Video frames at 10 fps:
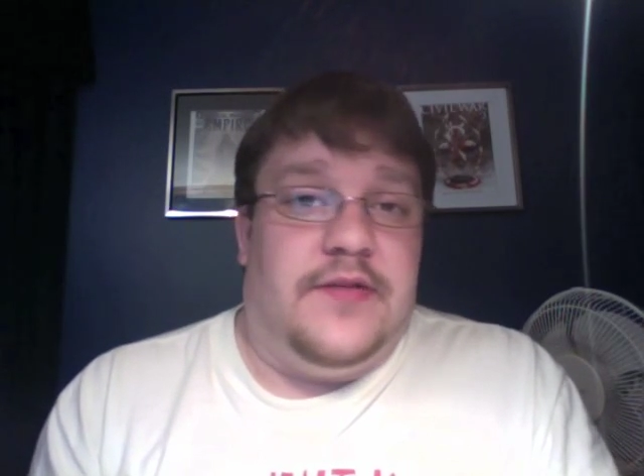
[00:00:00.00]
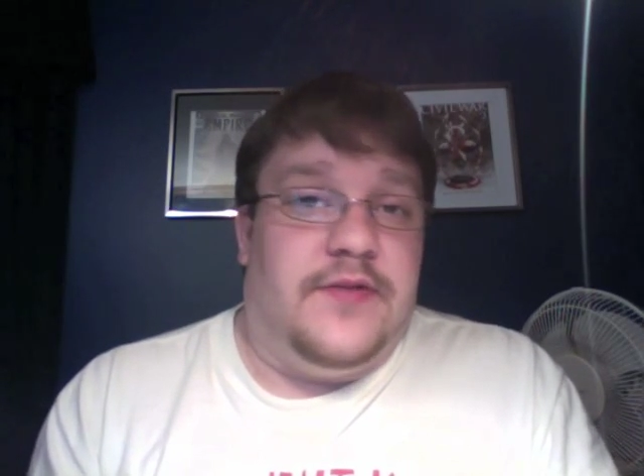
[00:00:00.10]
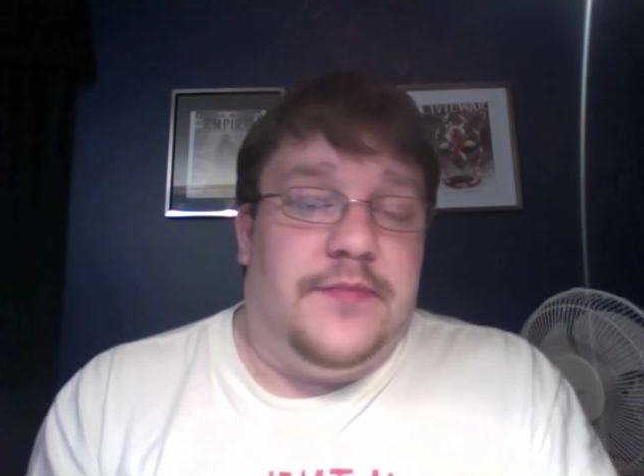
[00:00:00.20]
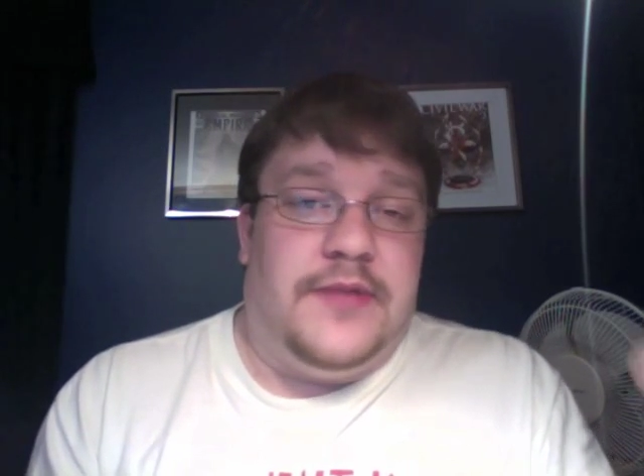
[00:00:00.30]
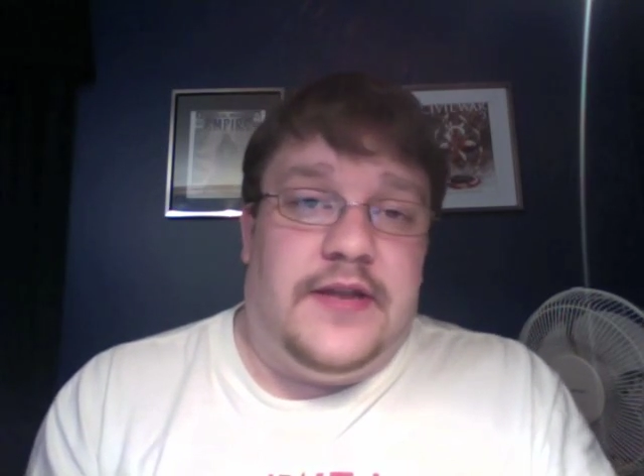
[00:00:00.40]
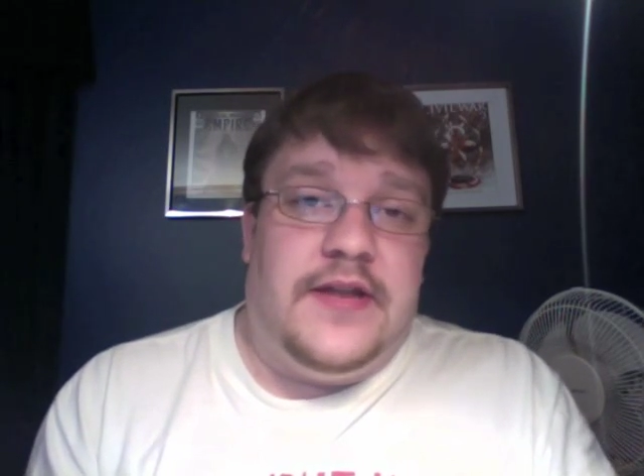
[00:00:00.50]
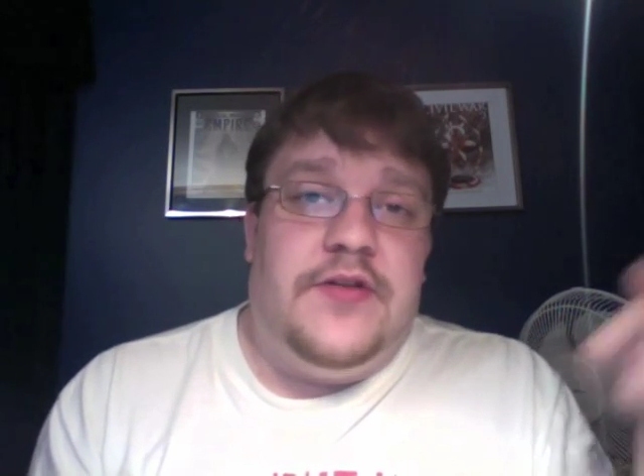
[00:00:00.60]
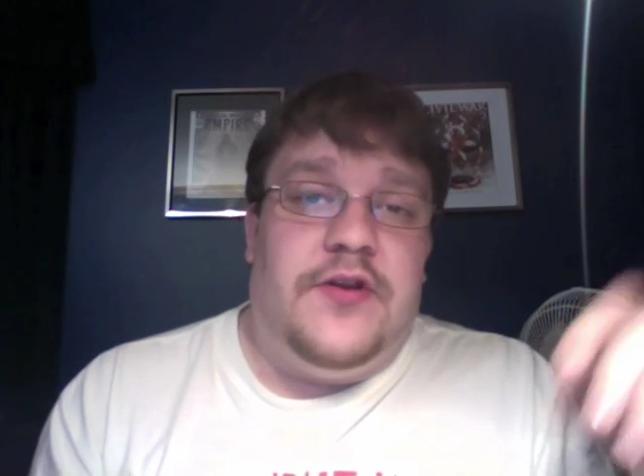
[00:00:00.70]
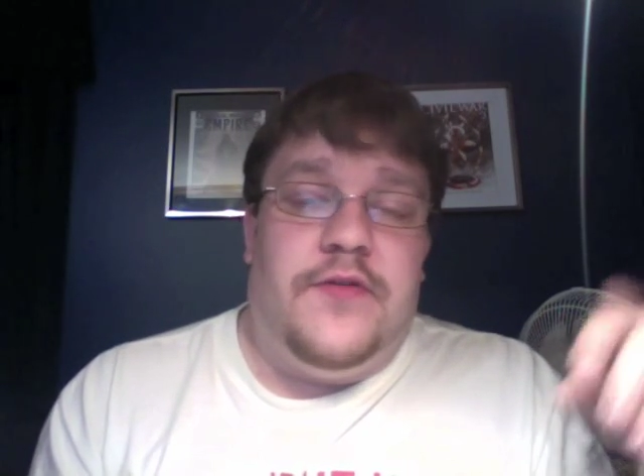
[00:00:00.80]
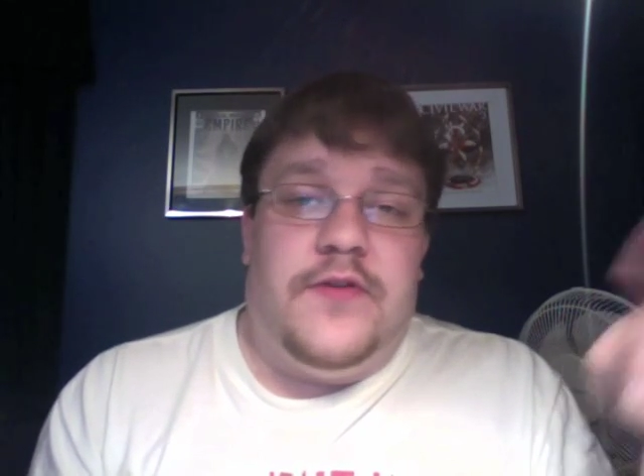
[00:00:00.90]
they were completed in the
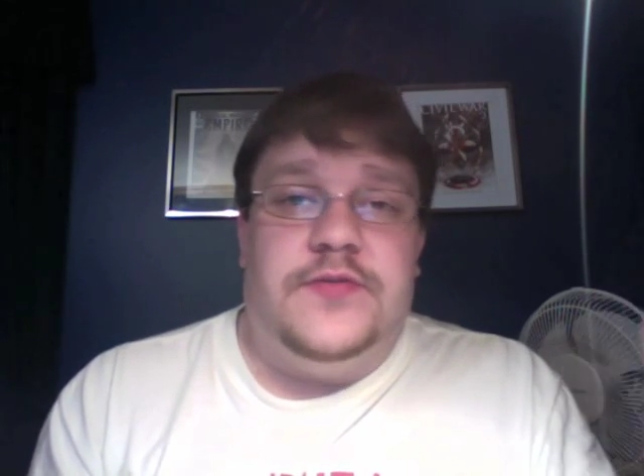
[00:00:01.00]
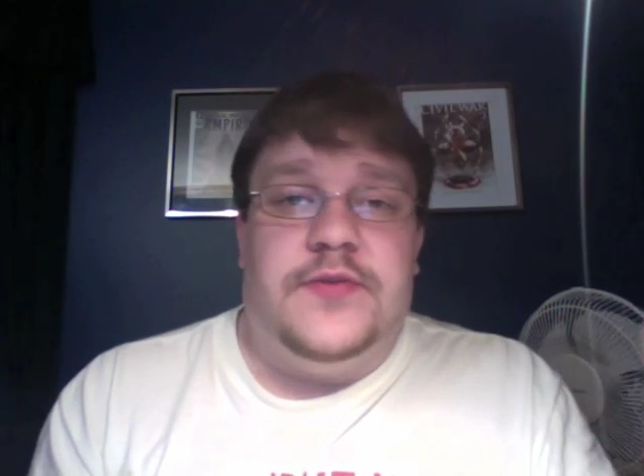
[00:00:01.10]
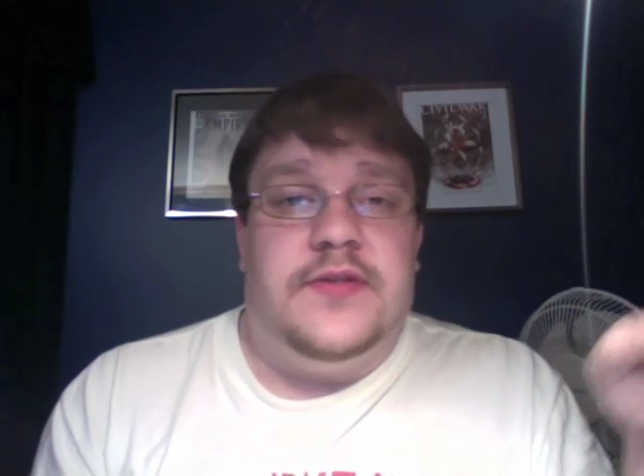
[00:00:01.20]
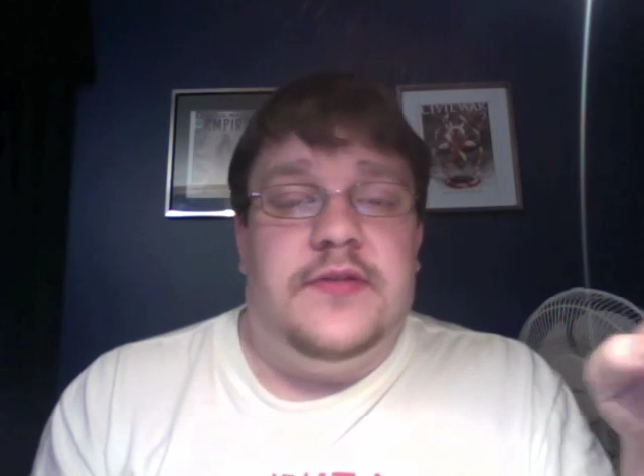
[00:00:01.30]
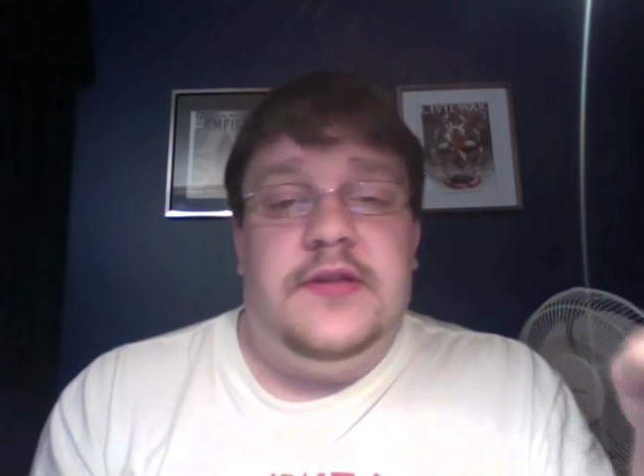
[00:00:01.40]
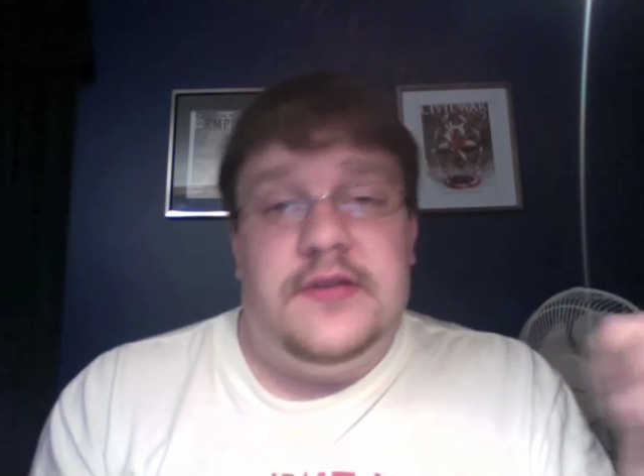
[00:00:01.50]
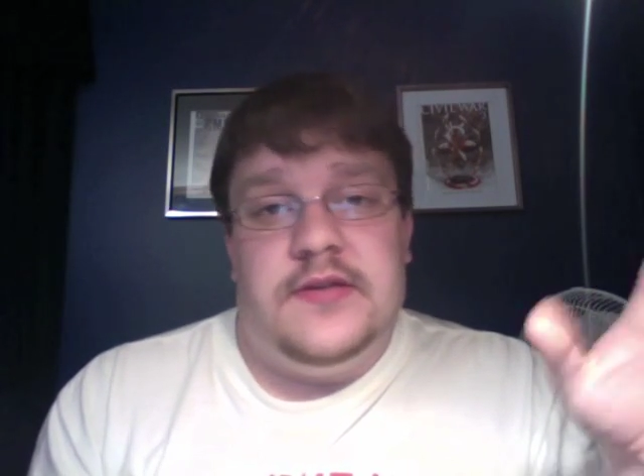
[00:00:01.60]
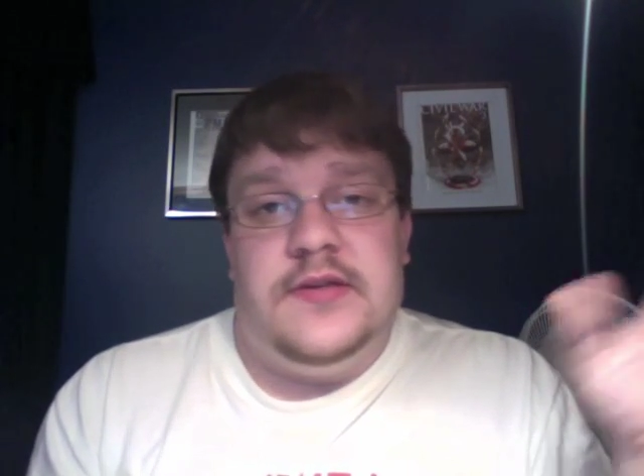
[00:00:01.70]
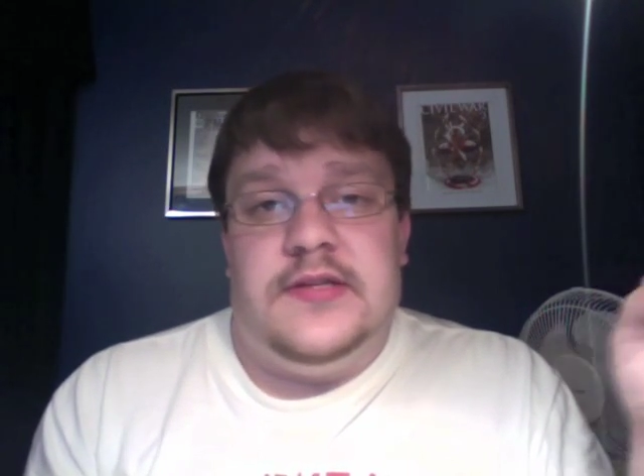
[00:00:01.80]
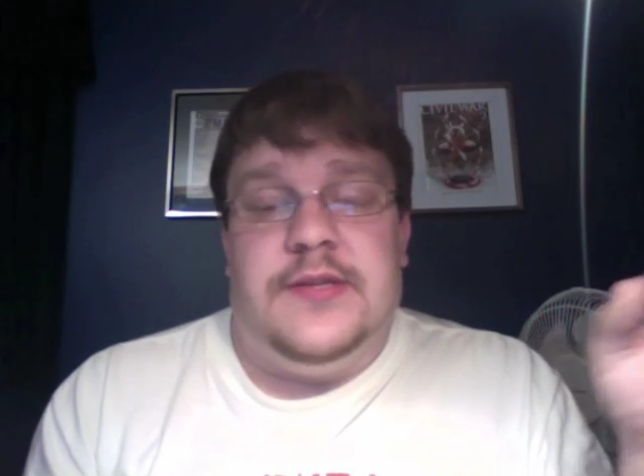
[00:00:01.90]
other universe with
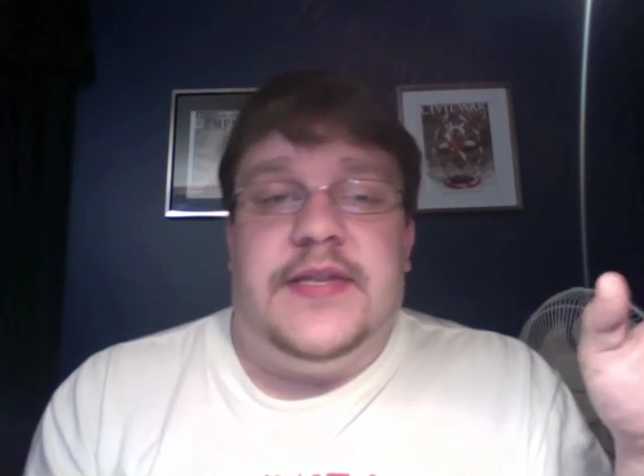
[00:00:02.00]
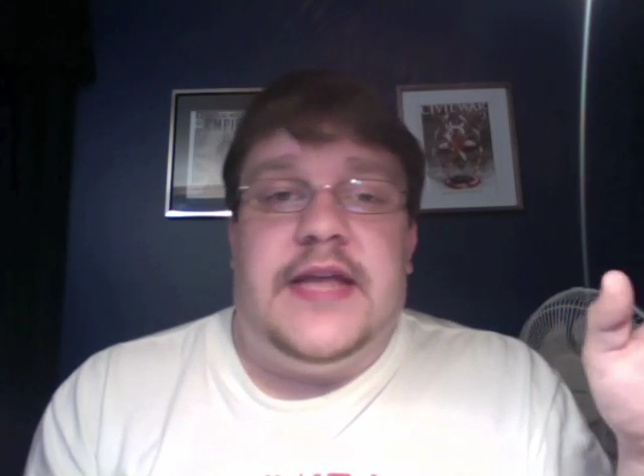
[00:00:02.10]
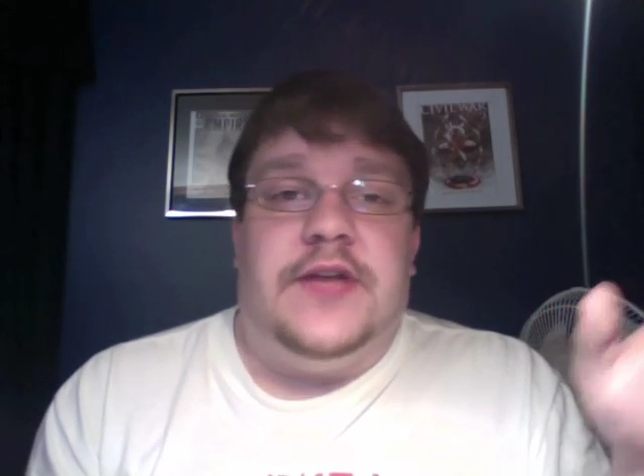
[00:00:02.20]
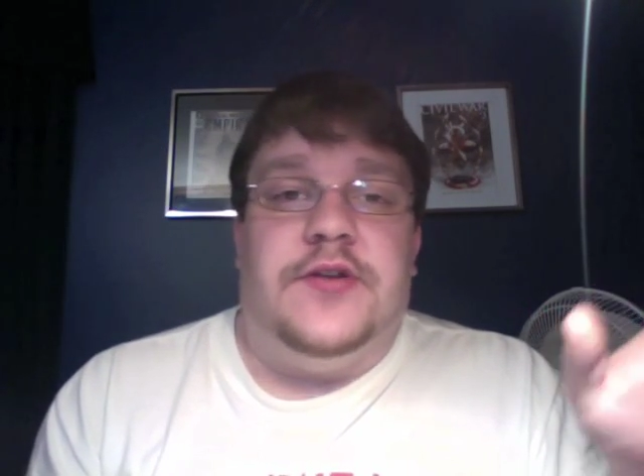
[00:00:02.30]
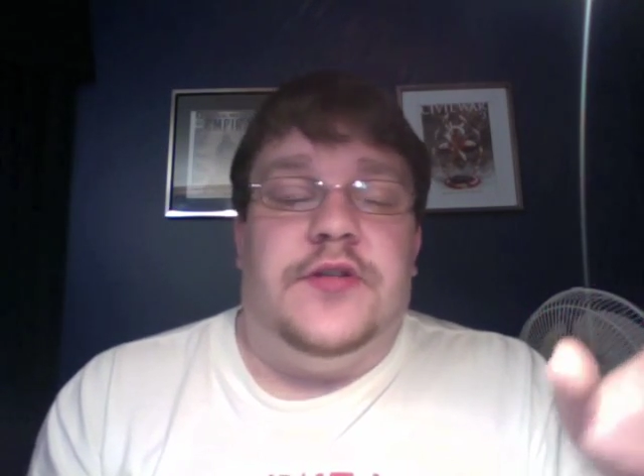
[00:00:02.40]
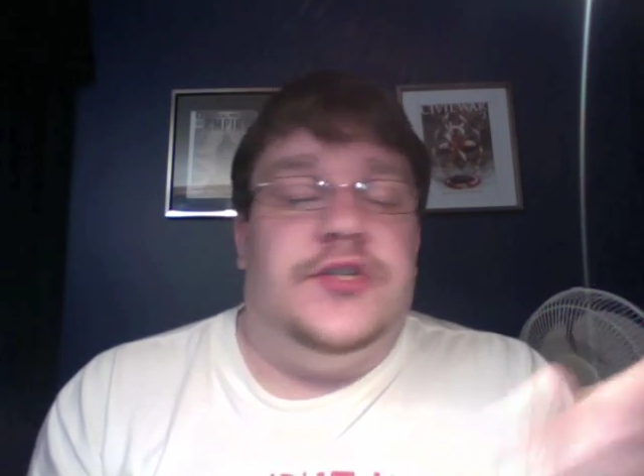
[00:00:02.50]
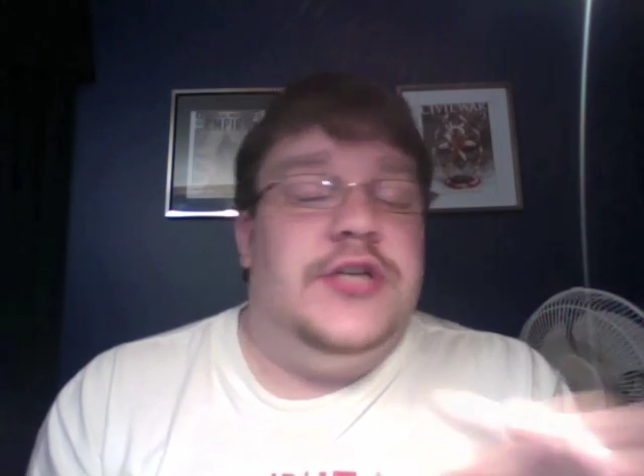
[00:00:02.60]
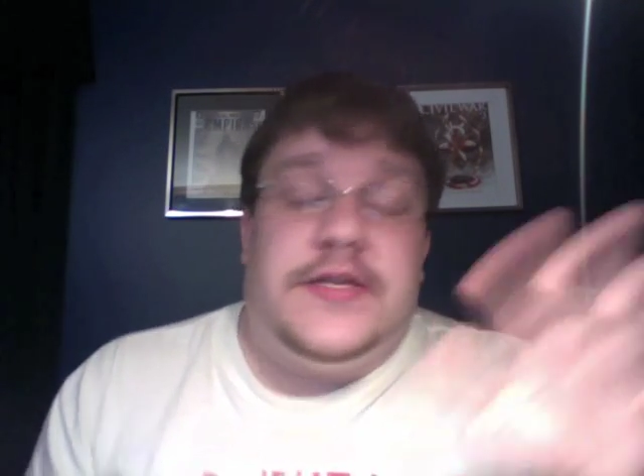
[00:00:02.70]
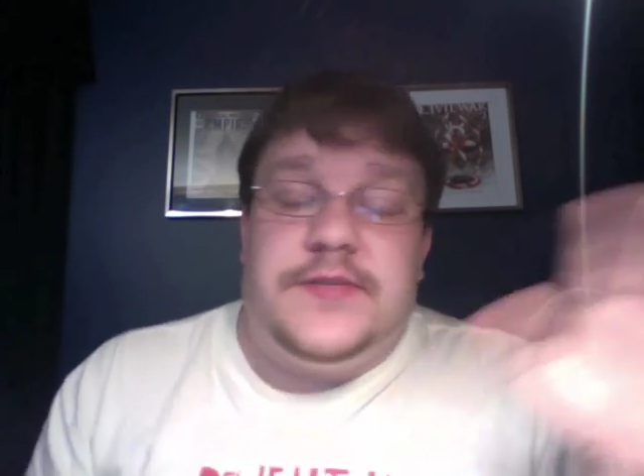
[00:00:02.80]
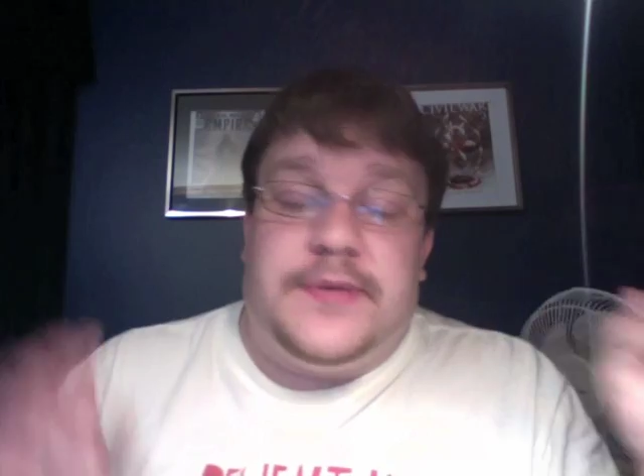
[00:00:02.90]
Libby taking to the
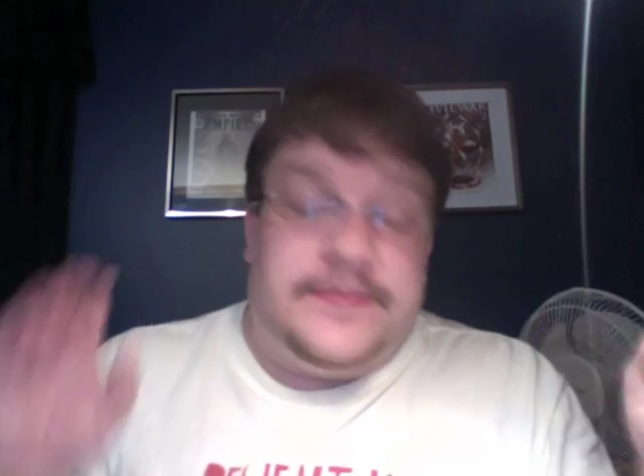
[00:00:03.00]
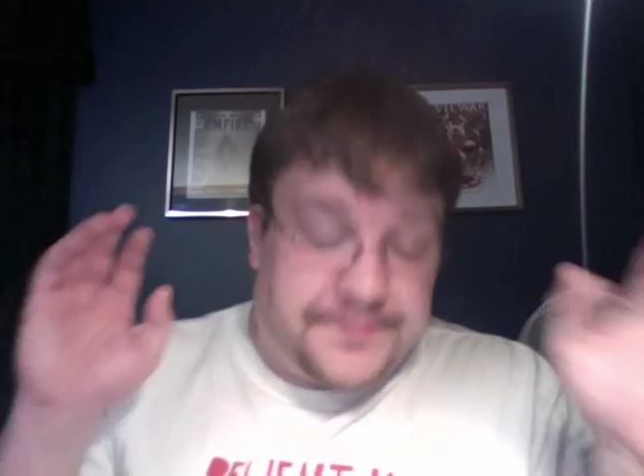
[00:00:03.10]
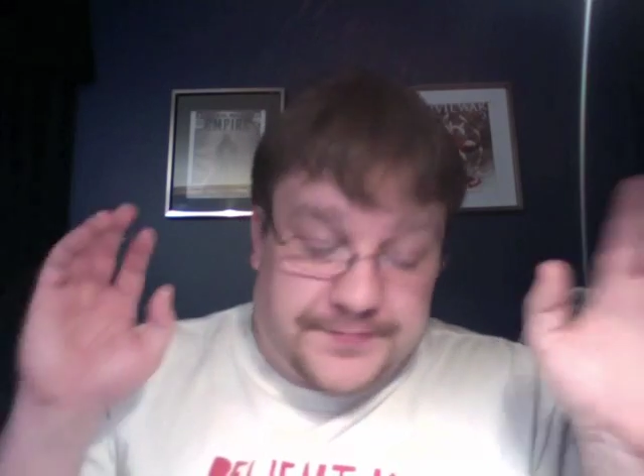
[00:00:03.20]
chest, but